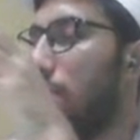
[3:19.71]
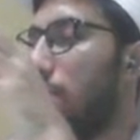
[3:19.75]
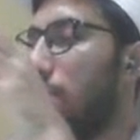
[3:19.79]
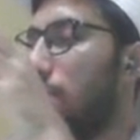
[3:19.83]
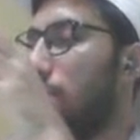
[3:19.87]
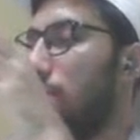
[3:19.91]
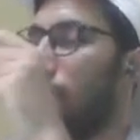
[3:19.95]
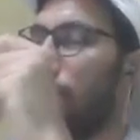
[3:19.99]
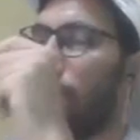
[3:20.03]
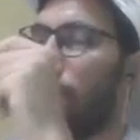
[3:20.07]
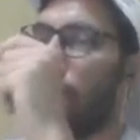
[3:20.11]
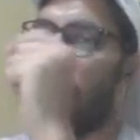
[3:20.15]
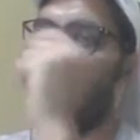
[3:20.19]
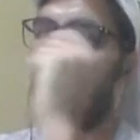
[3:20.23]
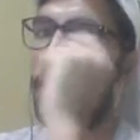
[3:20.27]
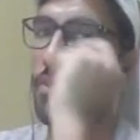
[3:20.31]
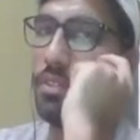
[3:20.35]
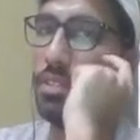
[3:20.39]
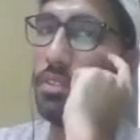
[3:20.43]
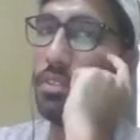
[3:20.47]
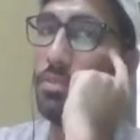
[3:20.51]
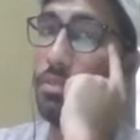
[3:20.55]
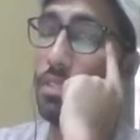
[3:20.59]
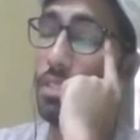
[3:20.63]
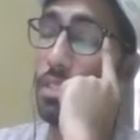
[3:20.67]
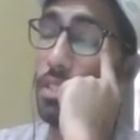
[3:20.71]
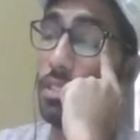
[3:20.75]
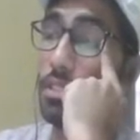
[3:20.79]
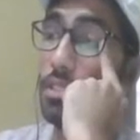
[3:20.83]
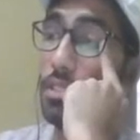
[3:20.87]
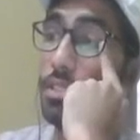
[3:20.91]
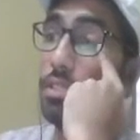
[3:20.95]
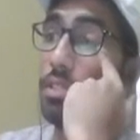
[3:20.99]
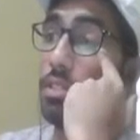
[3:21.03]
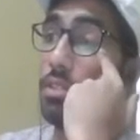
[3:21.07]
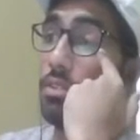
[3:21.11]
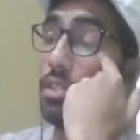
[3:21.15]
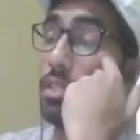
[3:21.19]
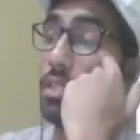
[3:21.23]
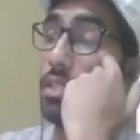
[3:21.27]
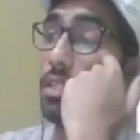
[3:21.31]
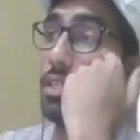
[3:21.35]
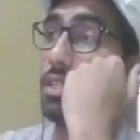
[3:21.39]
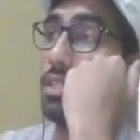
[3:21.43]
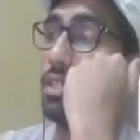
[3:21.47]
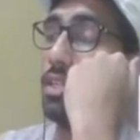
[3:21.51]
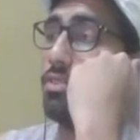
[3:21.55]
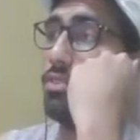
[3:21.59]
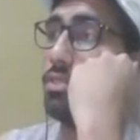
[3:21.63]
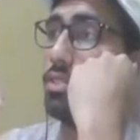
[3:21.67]
should be invested. Okay,
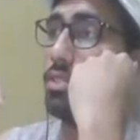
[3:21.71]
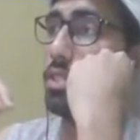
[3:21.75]
now